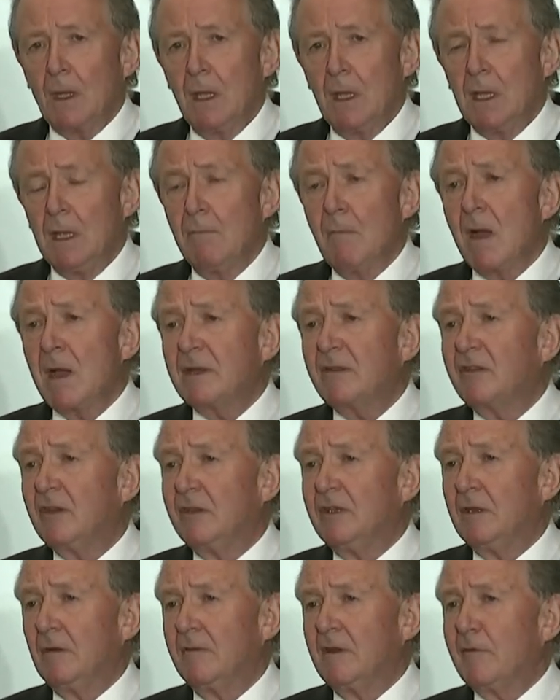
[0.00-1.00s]
In my
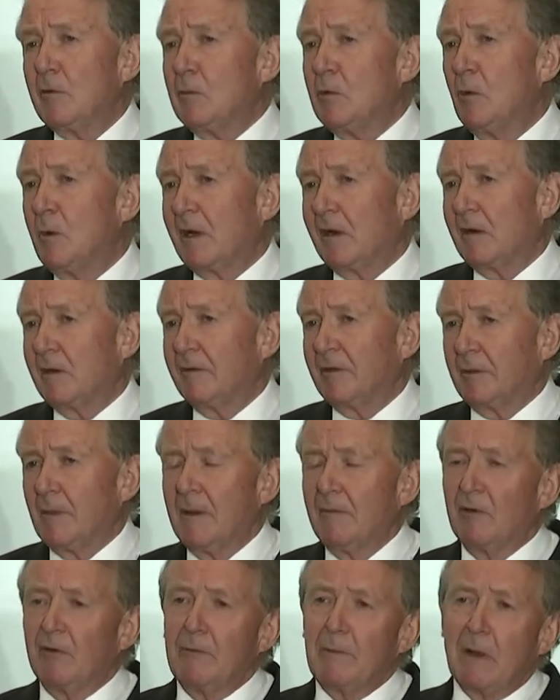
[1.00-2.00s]
city of Liverpool, where I was a
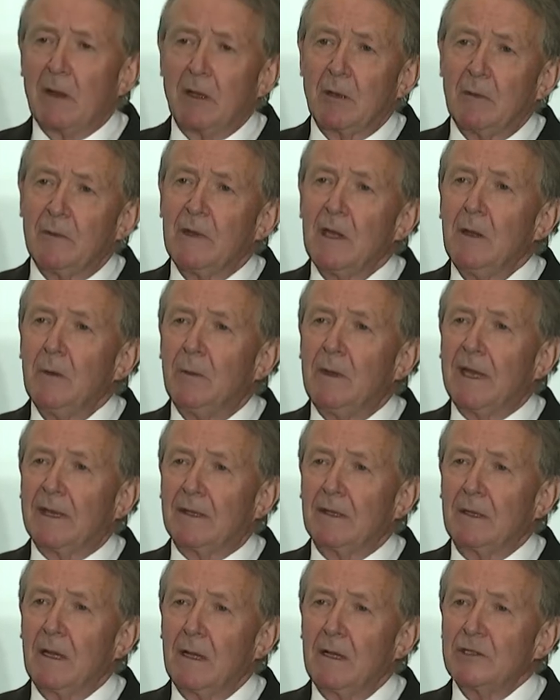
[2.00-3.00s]
member of parliament, we had
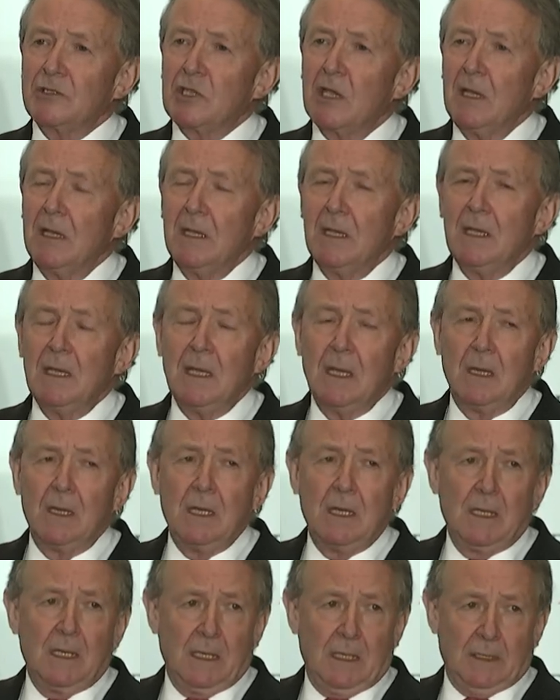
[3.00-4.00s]
a large
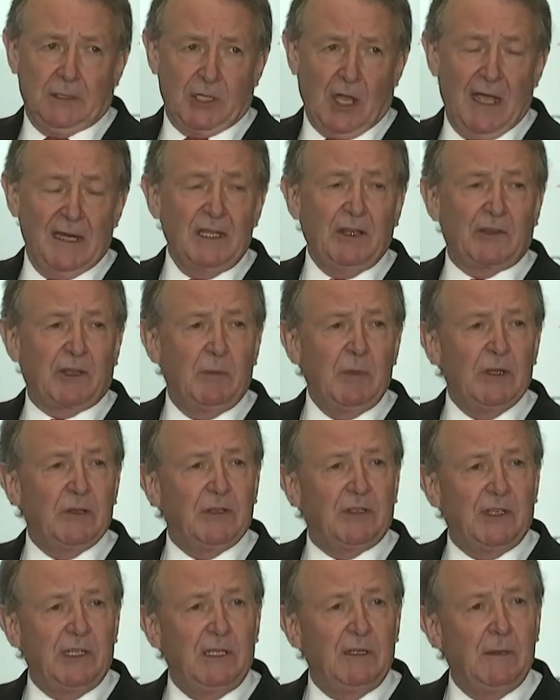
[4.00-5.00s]
Chinese
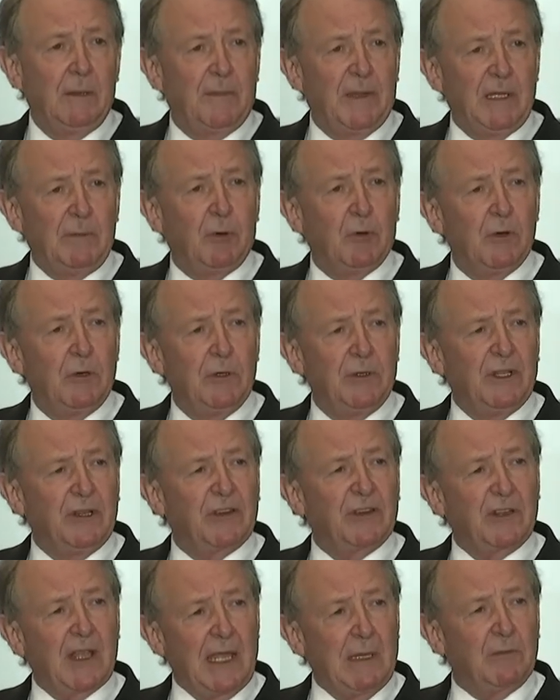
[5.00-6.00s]
community, people who had
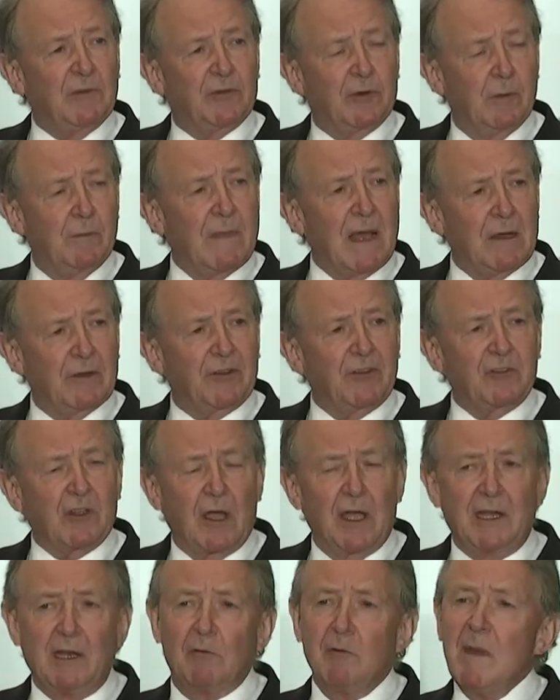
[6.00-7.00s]
escaped from Mao's
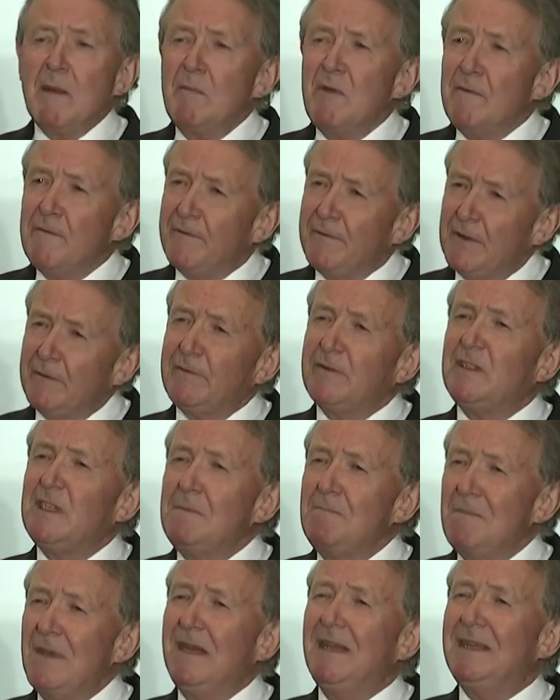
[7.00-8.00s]
China. Remember, 50
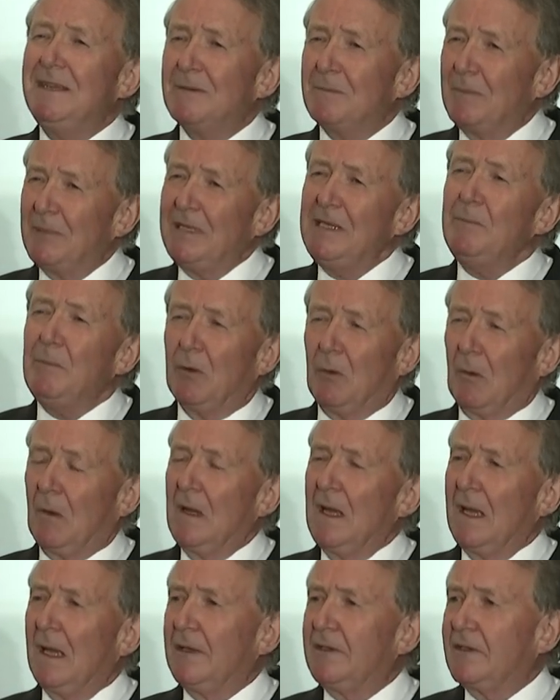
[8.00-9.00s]
million people
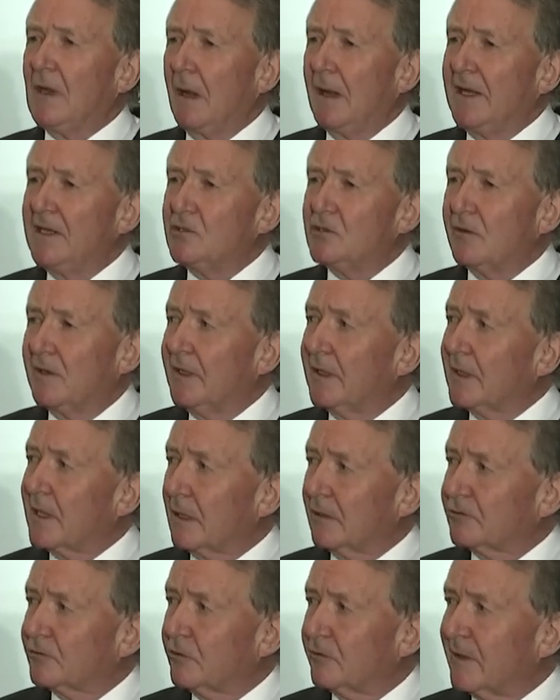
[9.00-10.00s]
had died during the
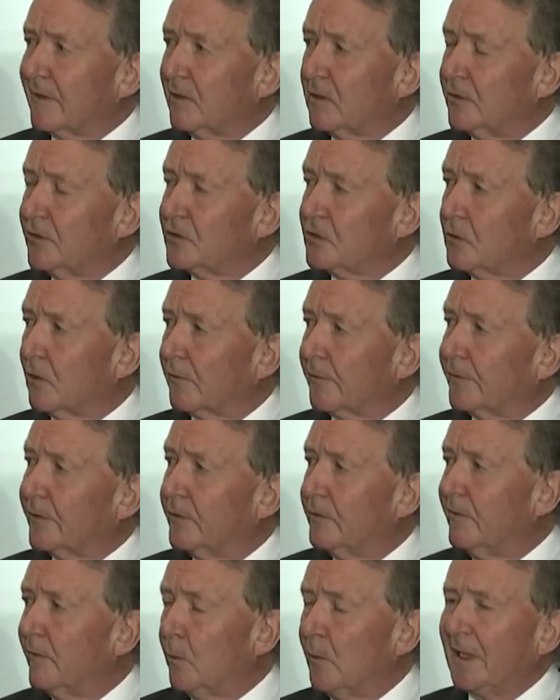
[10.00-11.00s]
Cultural Revolution or
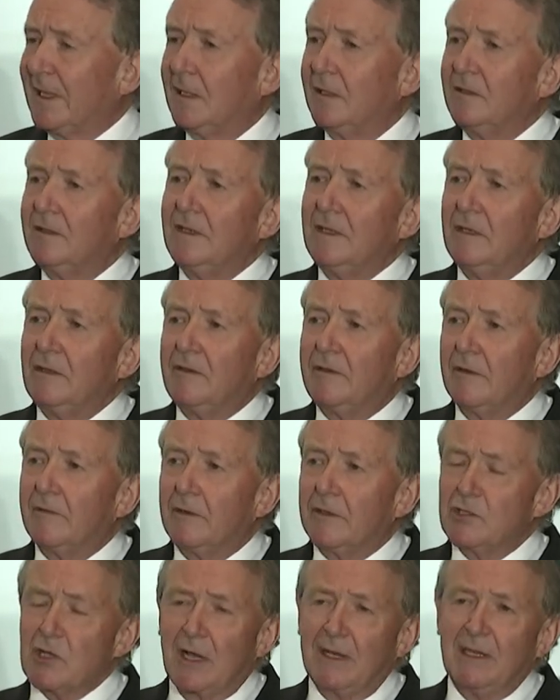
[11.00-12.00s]
through the wicked deeds of the
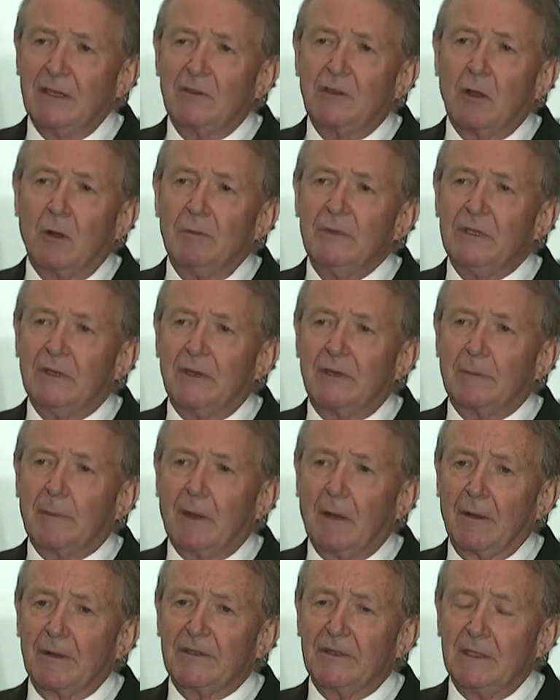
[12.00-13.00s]
Chinese Communist
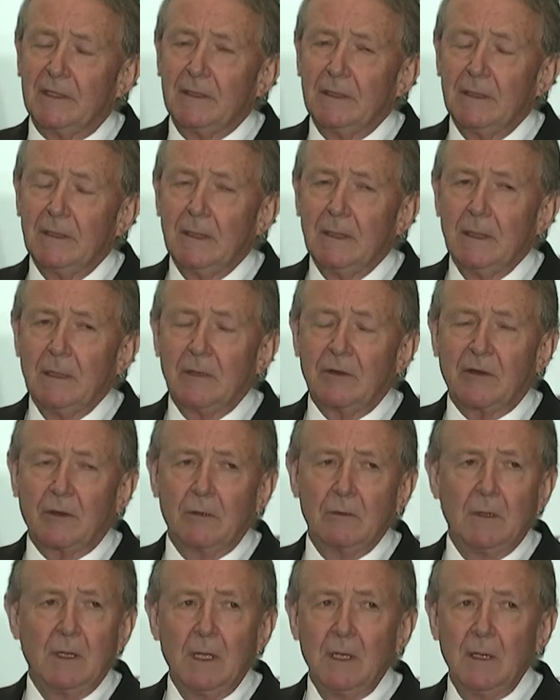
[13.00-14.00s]
Party. So,